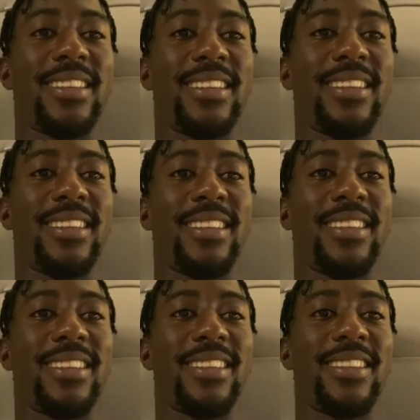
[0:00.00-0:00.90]

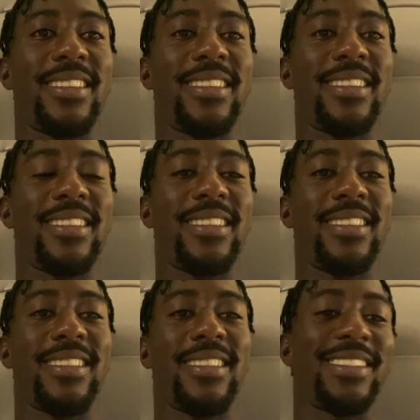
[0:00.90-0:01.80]

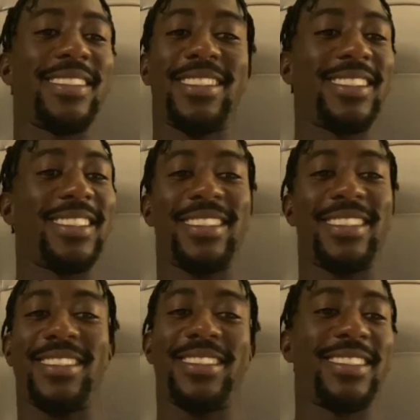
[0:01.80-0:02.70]

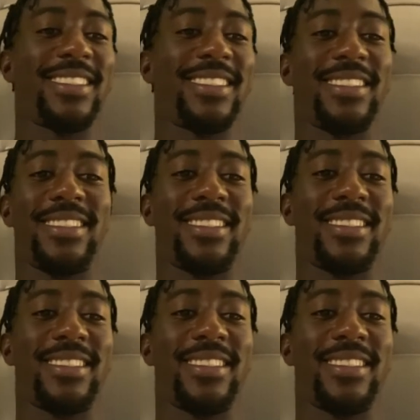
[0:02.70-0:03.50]
[no speech]